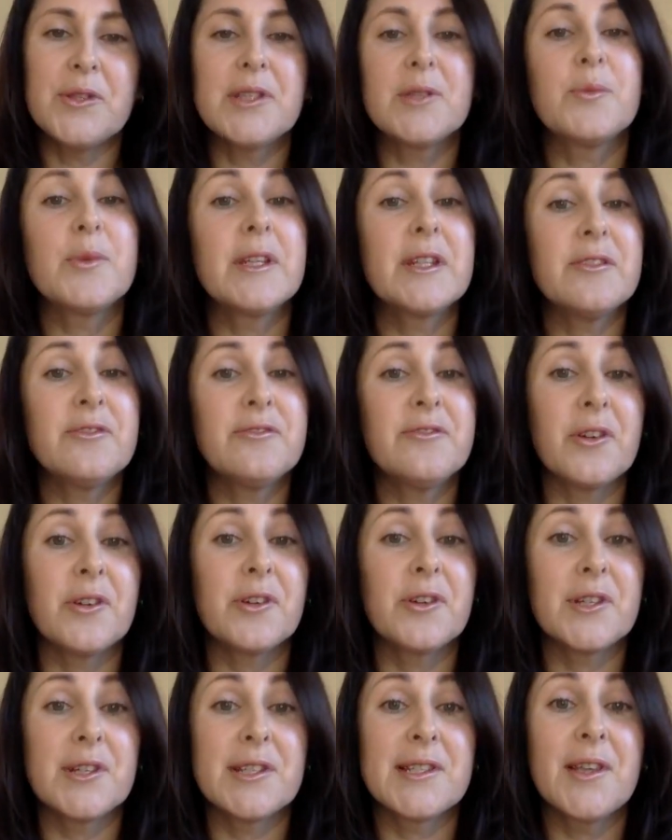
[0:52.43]
So we're going to
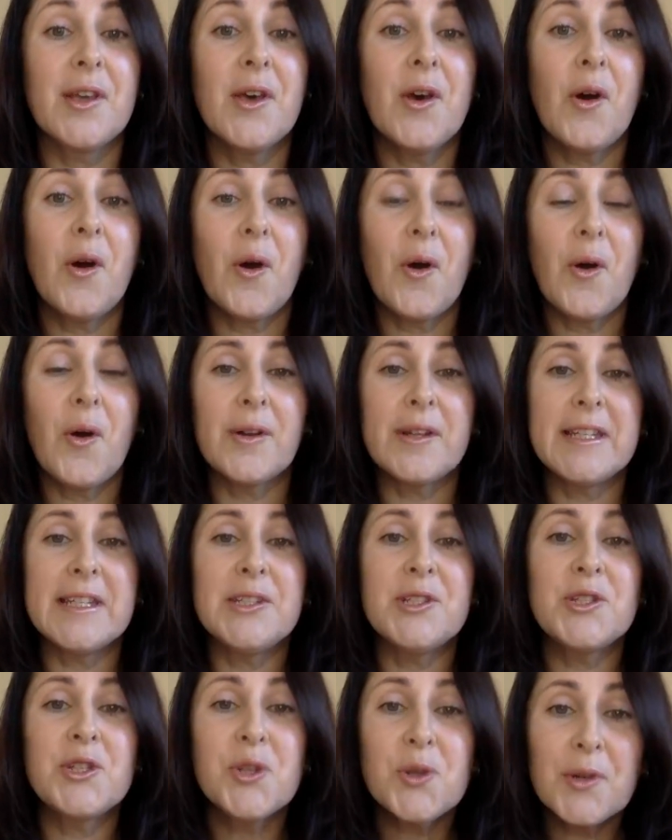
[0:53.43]
focus on
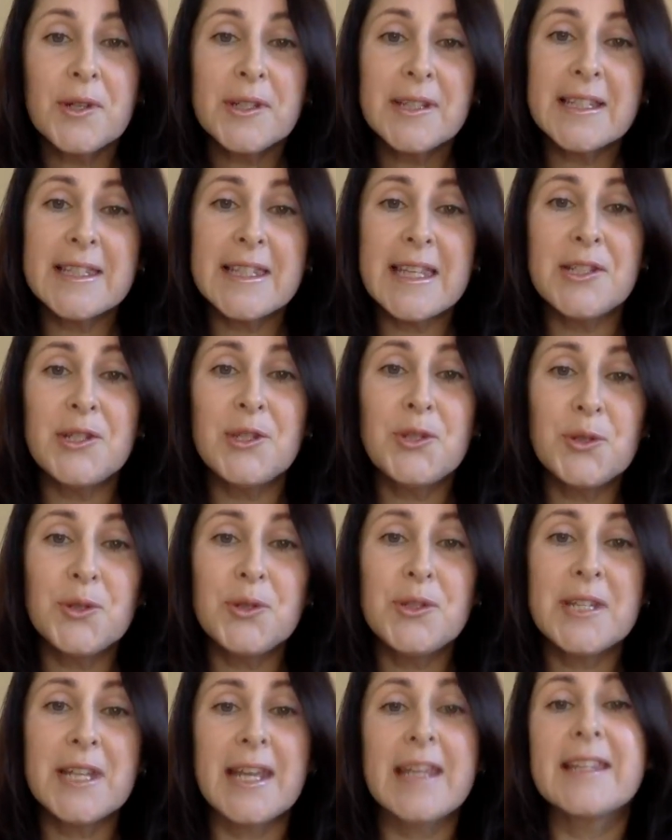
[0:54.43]
ensuring that they do
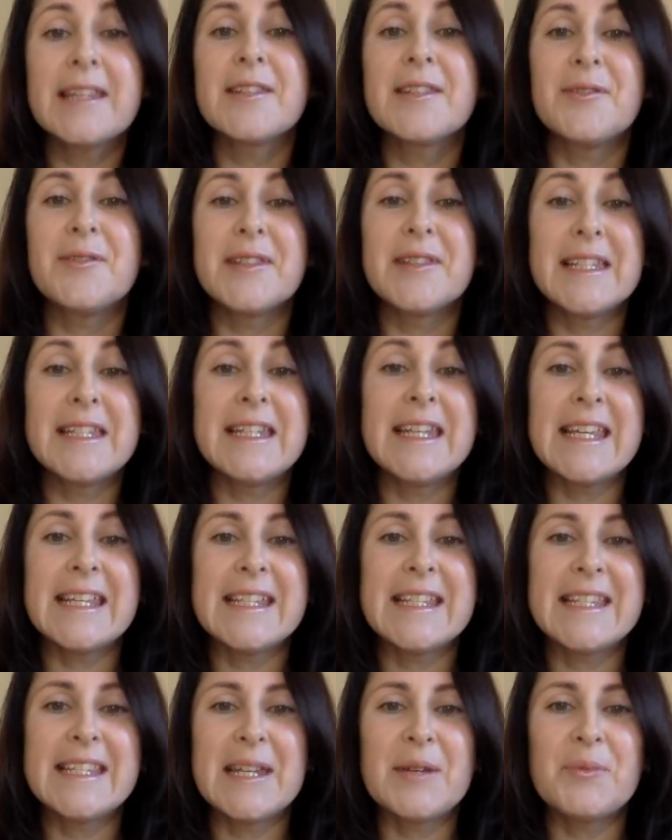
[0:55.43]
take the
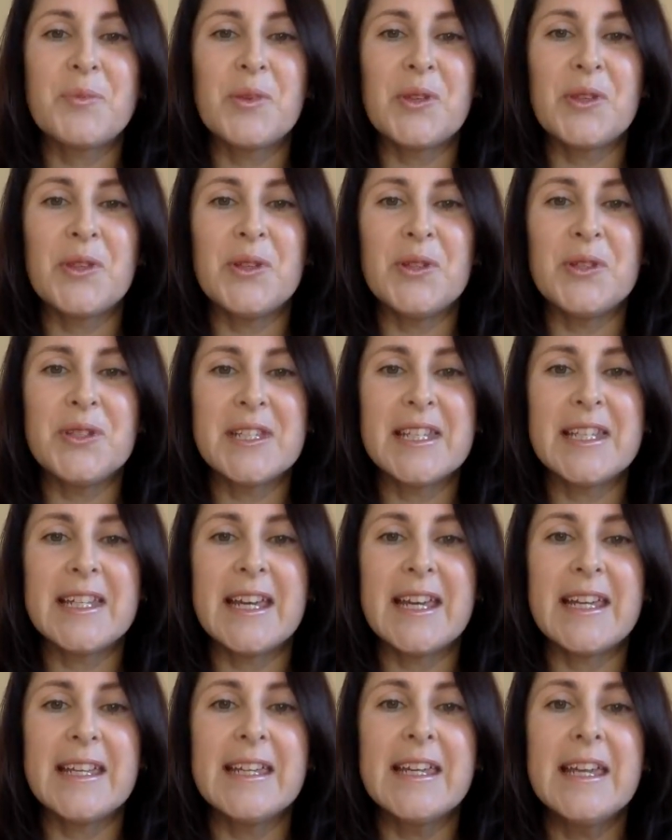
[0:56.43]
next step with you
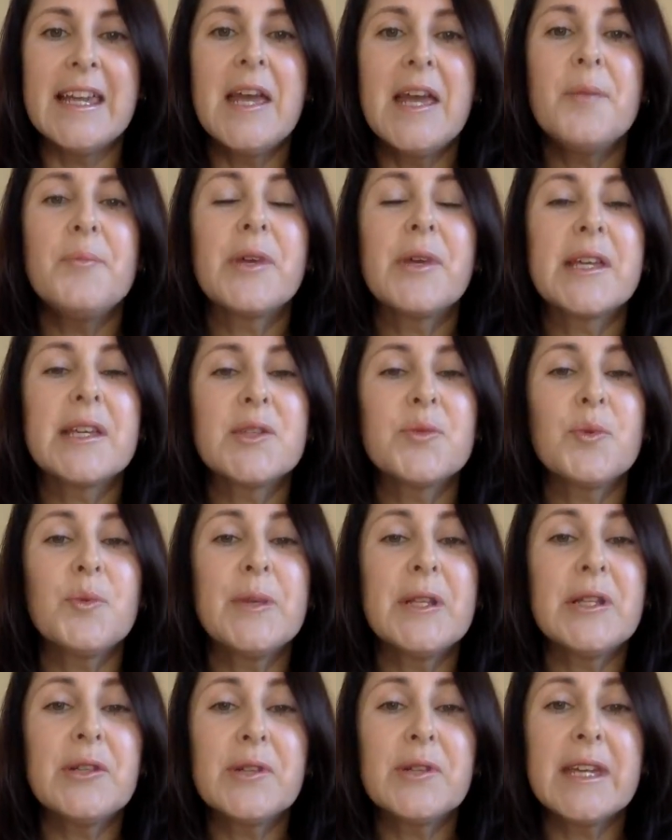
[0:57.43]
today, because we'll
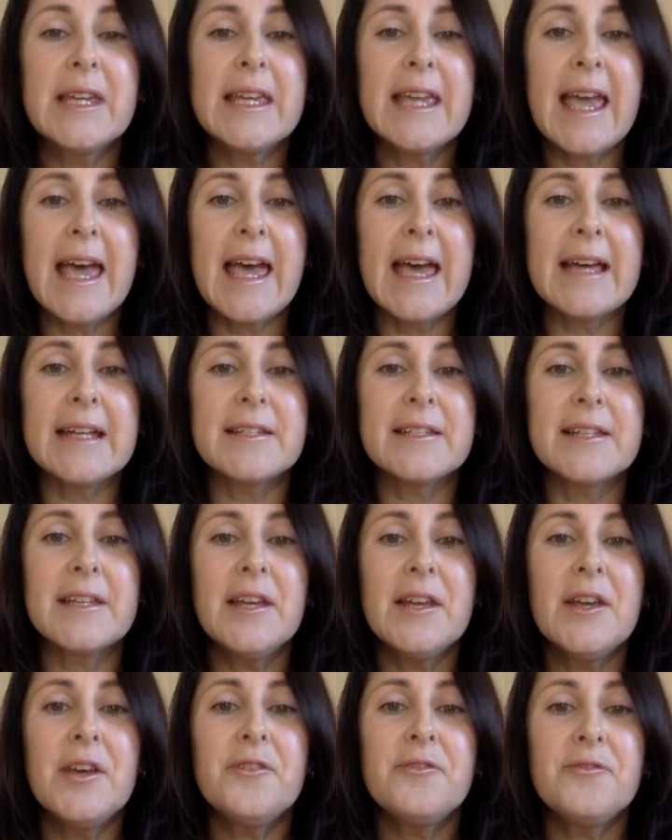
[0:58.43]
be looking at,
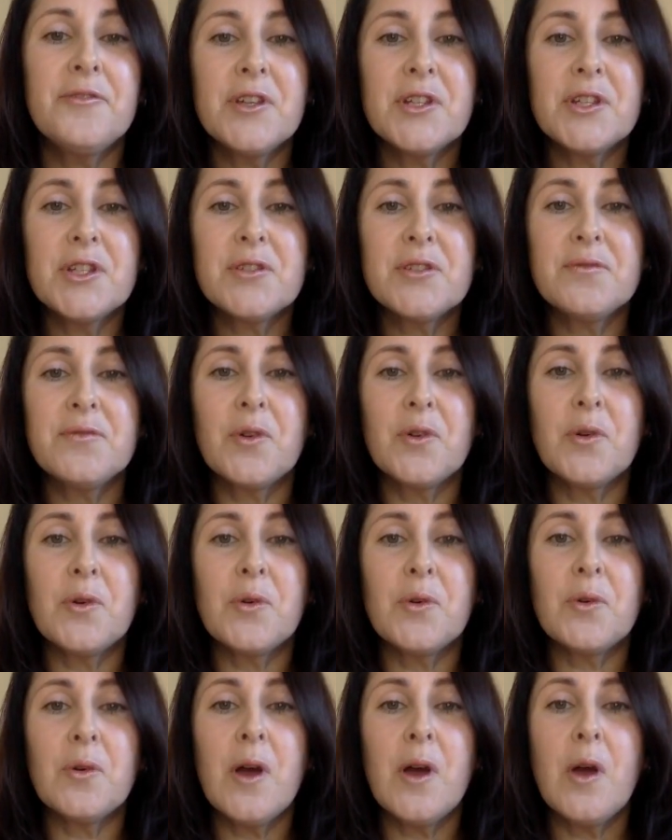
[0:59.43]
first of
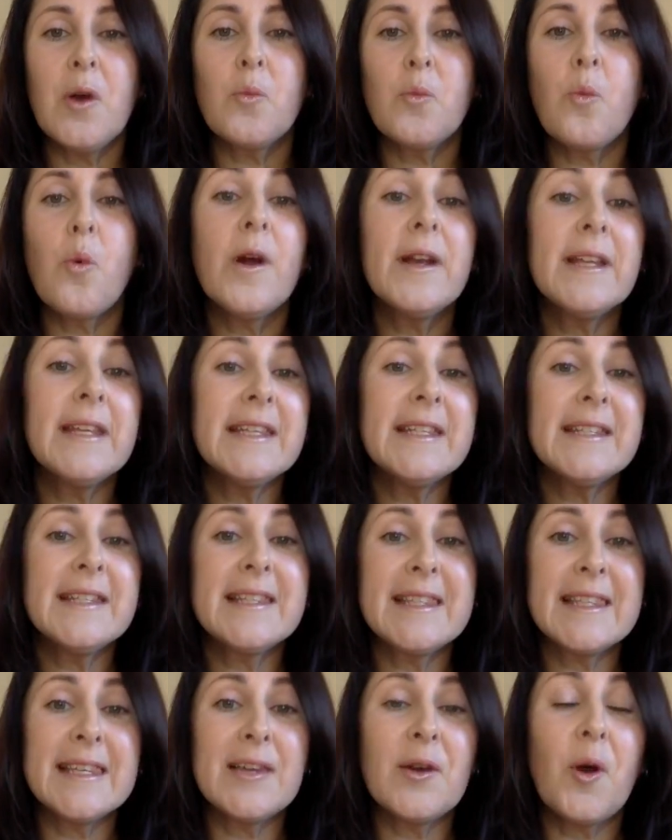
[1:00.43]
all, what is
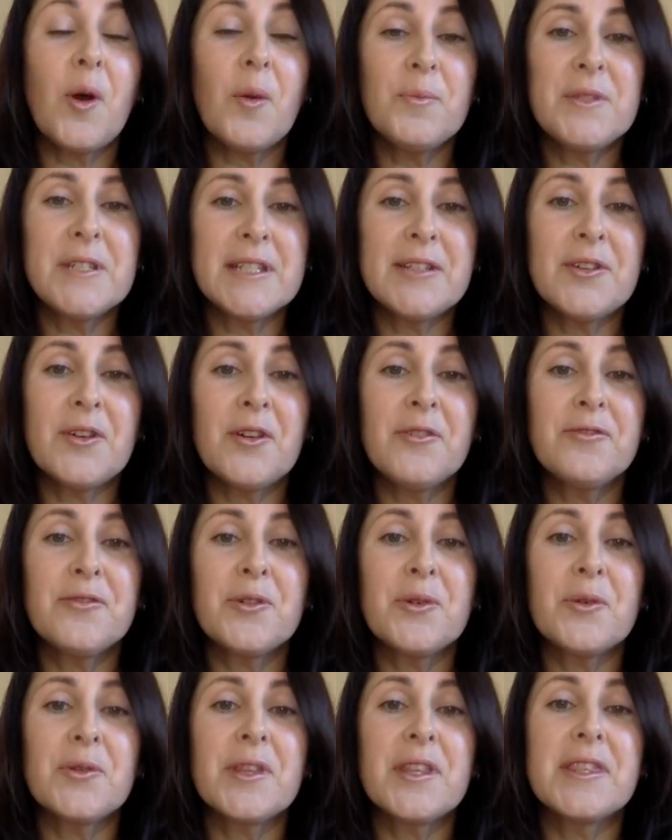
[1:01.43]
the opt-in offer
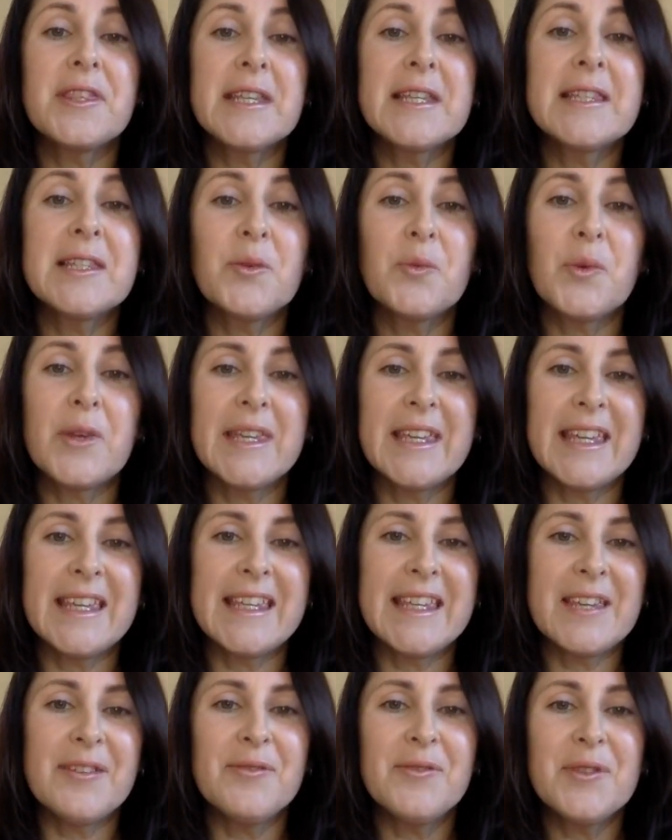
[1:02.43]
or the thing that we can
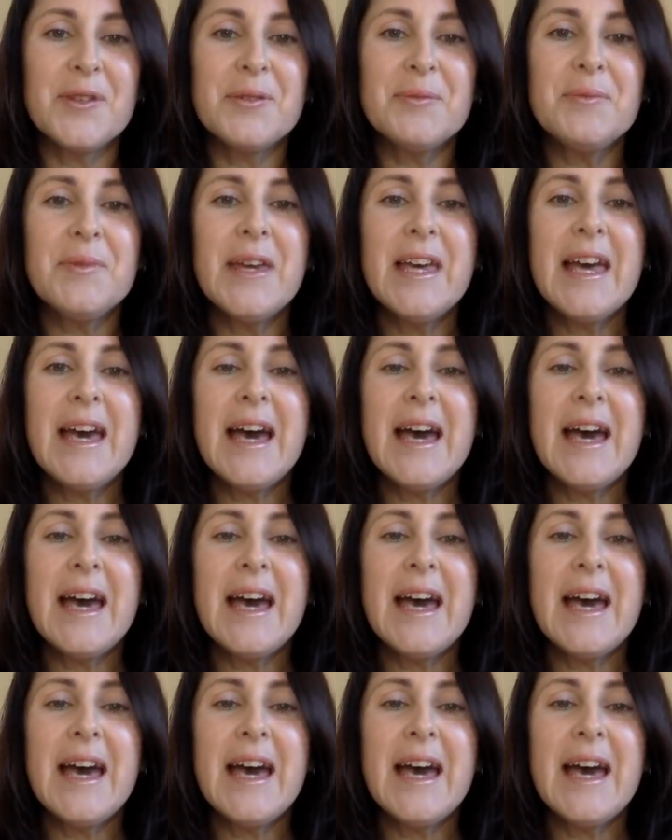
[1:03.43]
give them